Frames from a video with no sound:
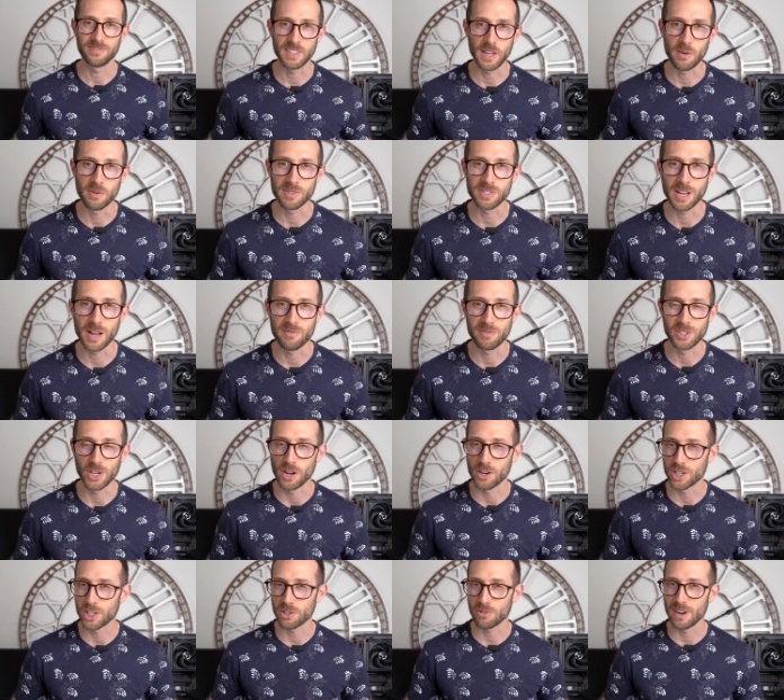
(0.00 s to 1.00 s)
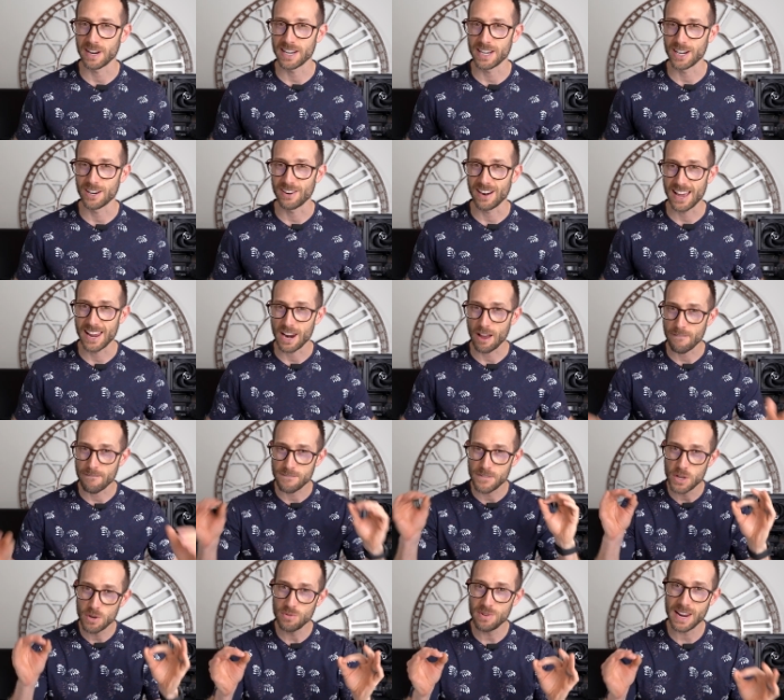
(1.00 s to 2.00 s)
Hey, what's up? John Charette here, and a
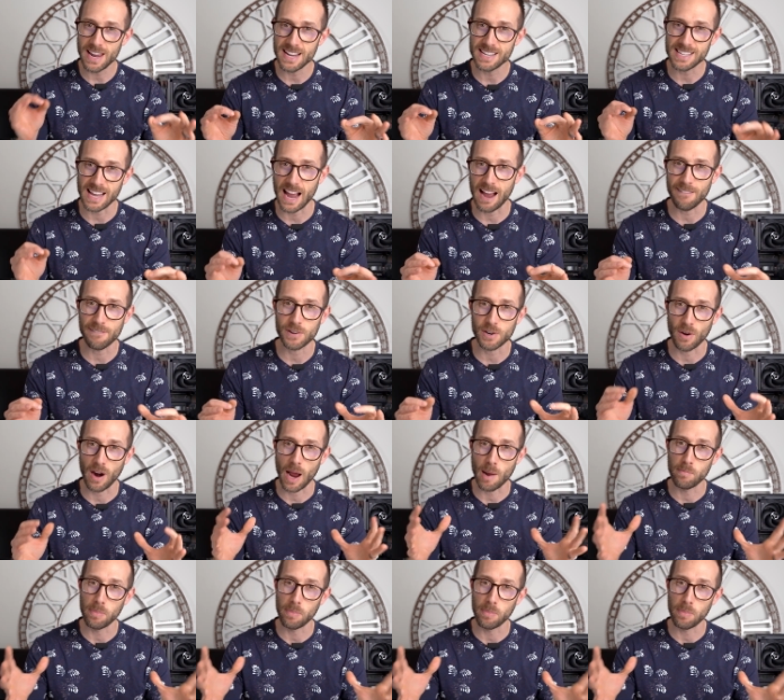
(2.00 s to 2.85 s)
few days after I